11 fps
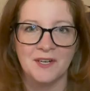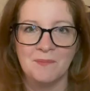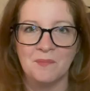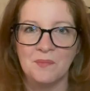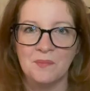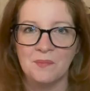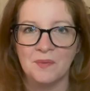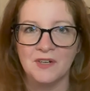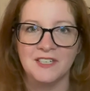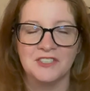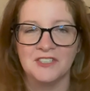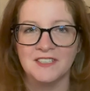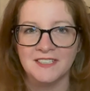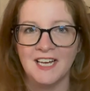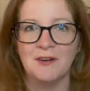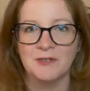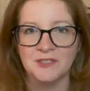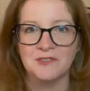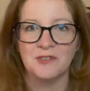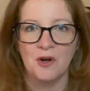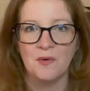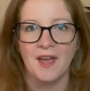I'm pretty sure this guy was
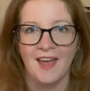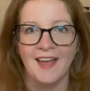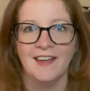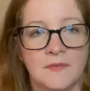okay.